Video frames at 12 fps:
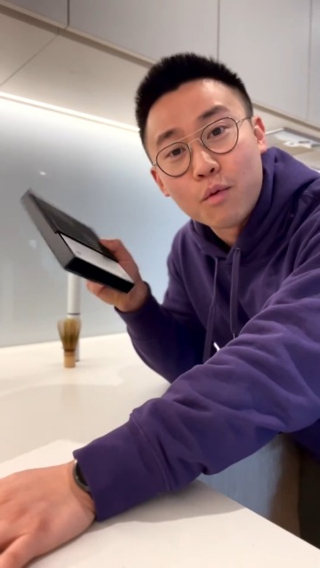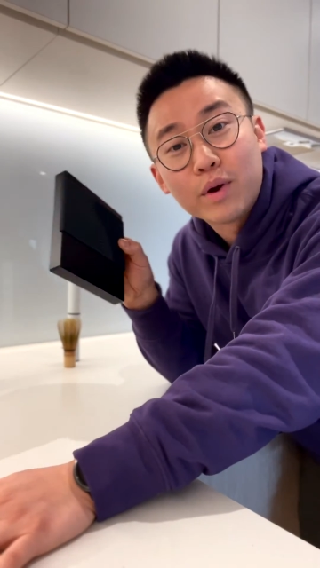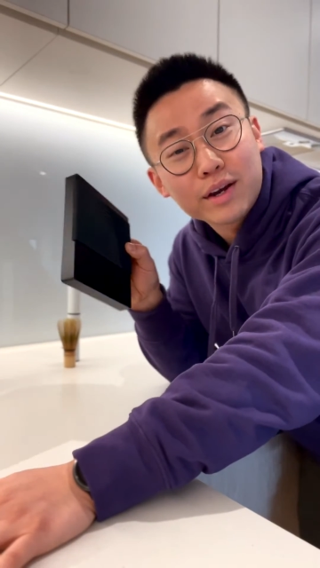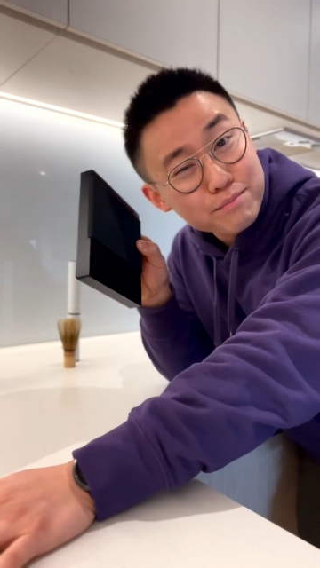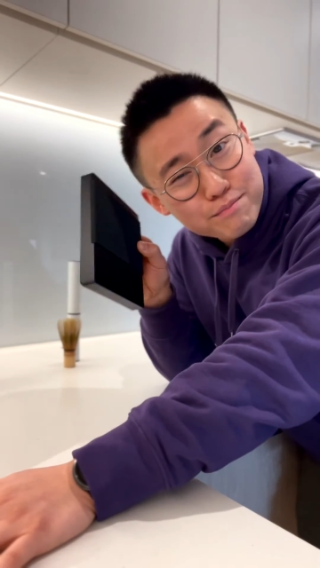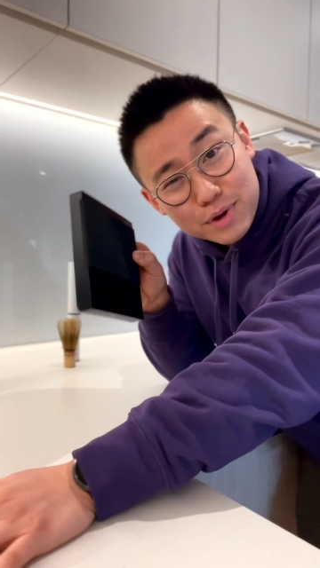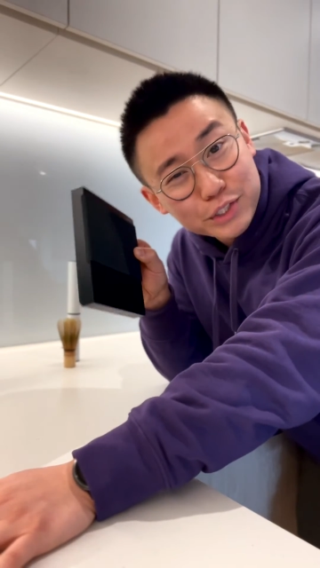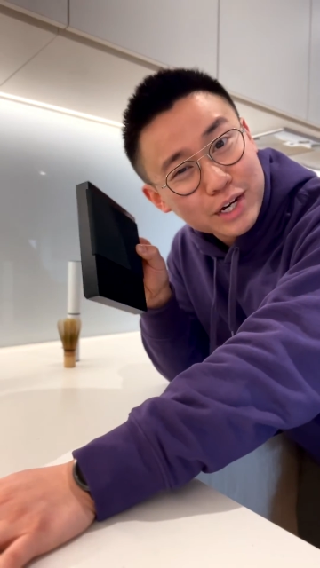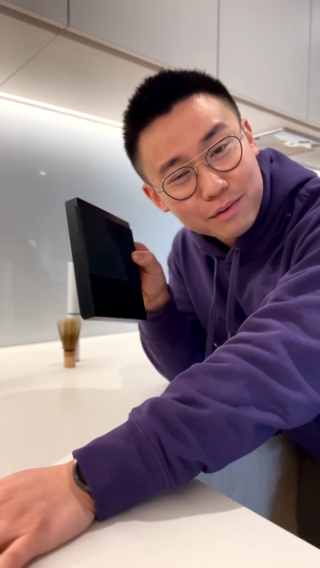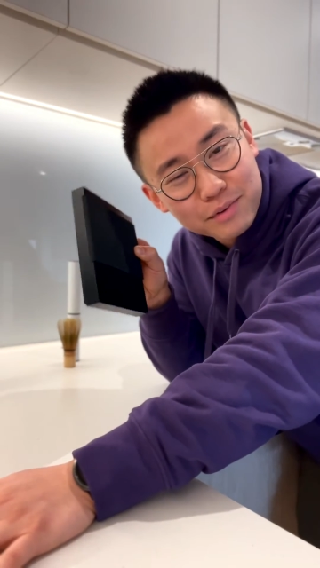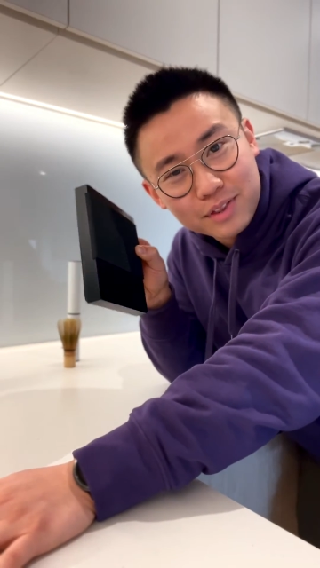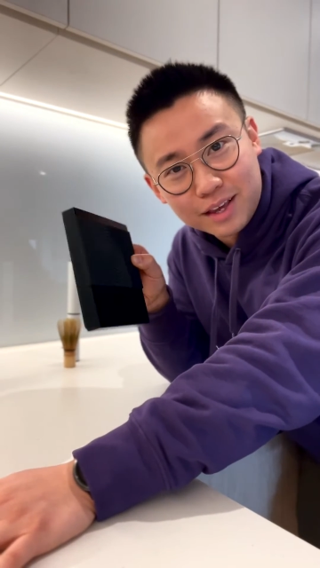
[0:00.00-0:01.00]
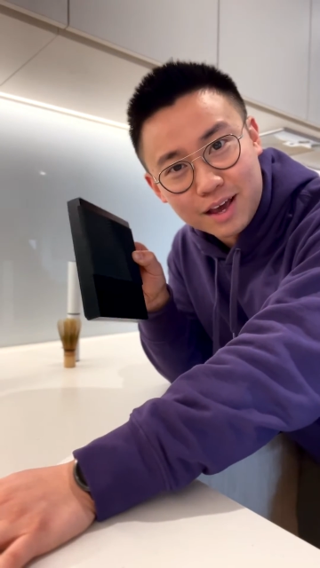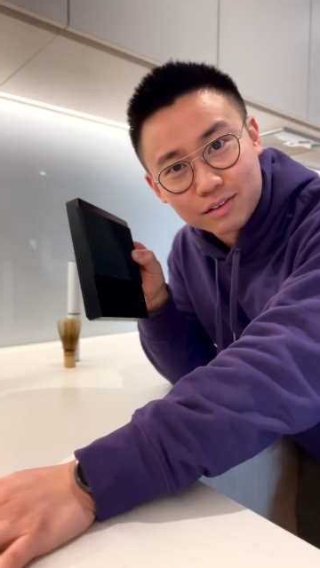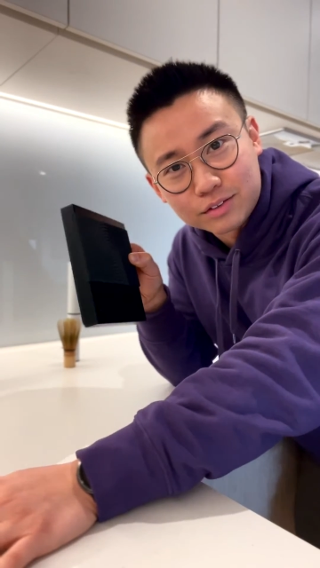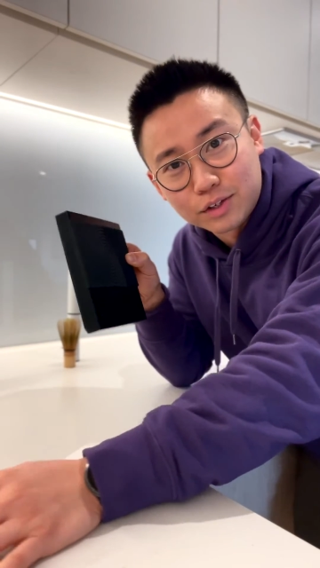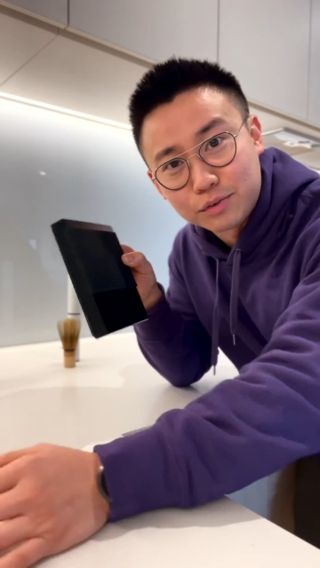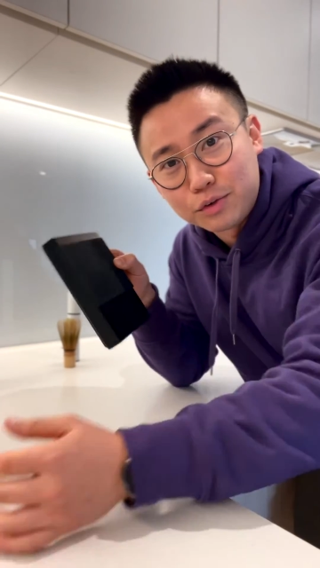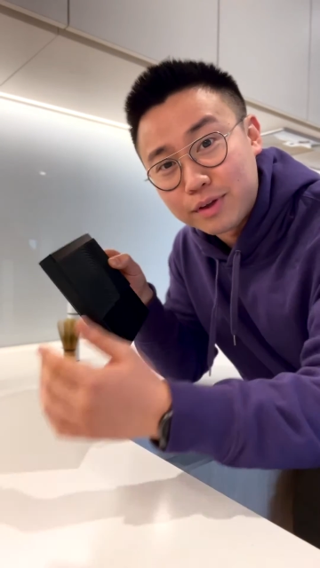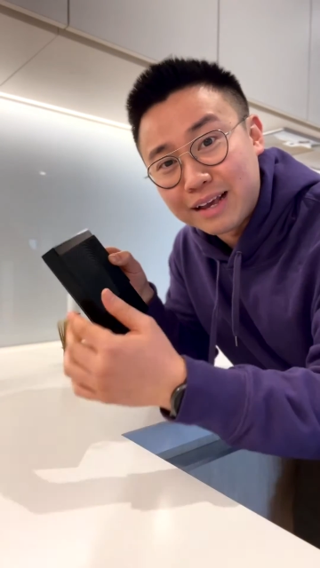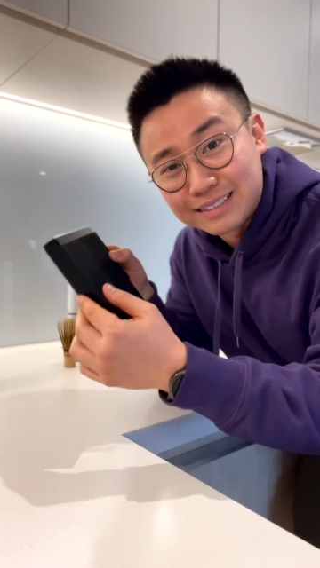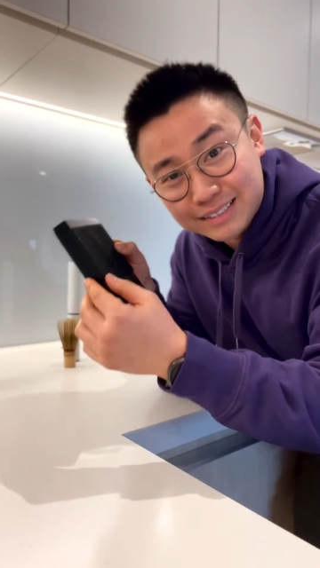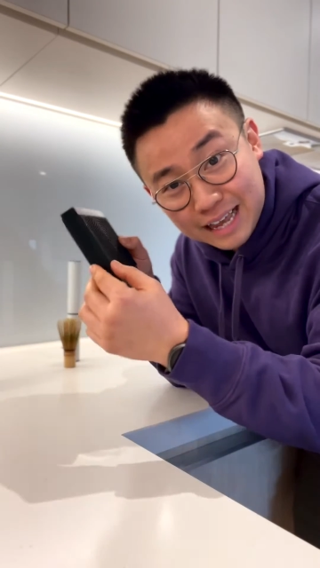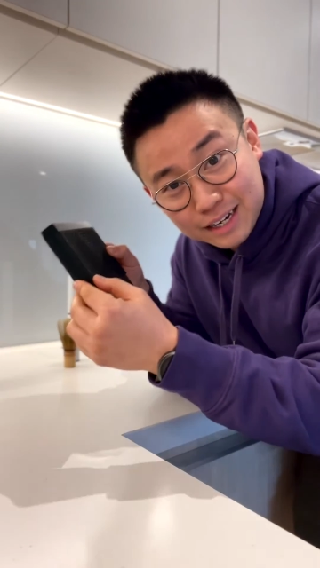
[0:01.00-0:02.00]
We're gonna measure everything out so you know
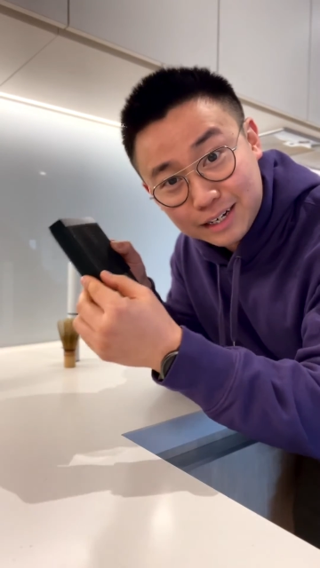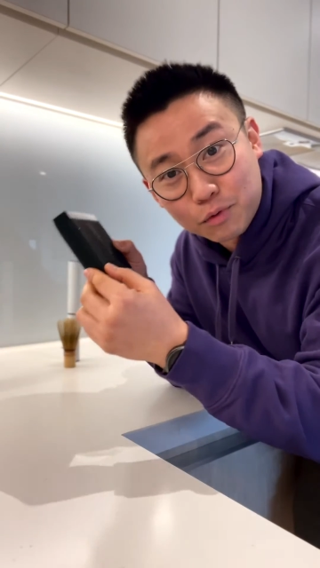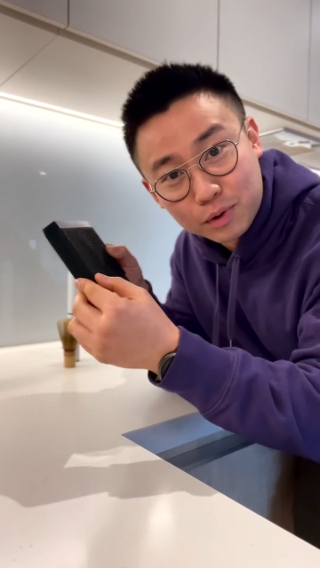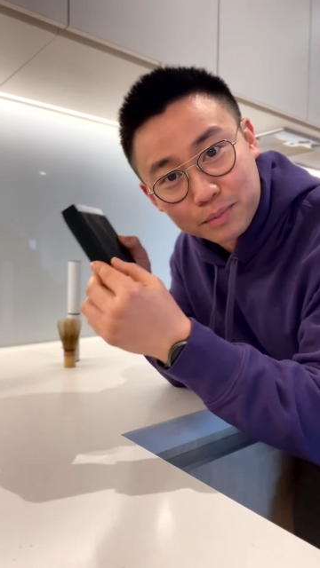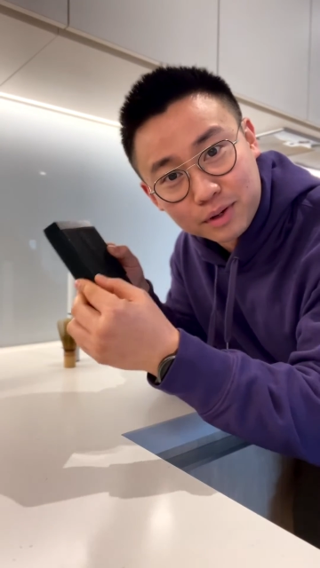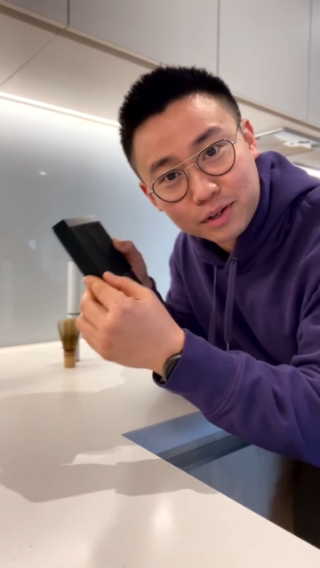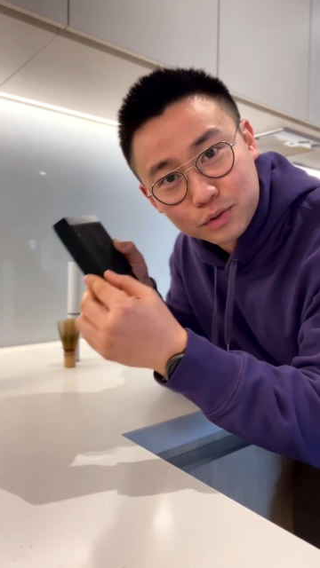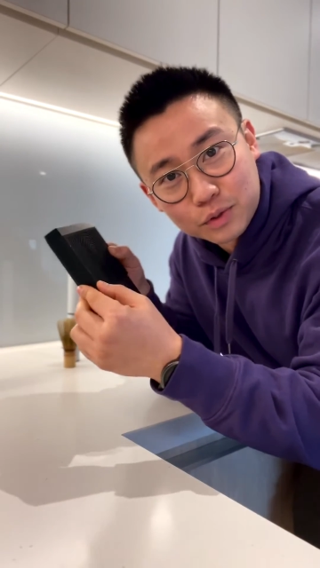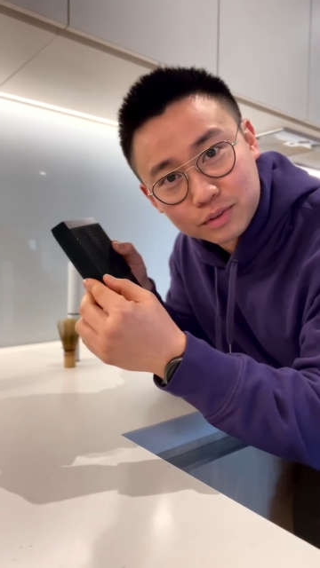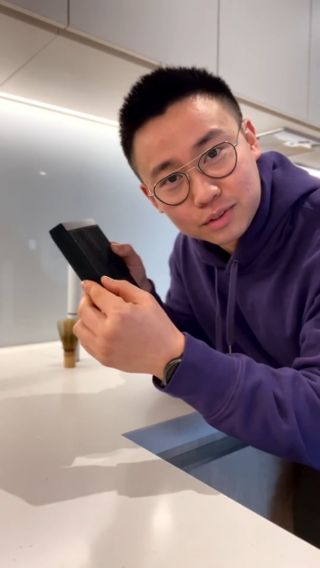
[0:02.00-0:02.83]
exactly what I'm gonna use.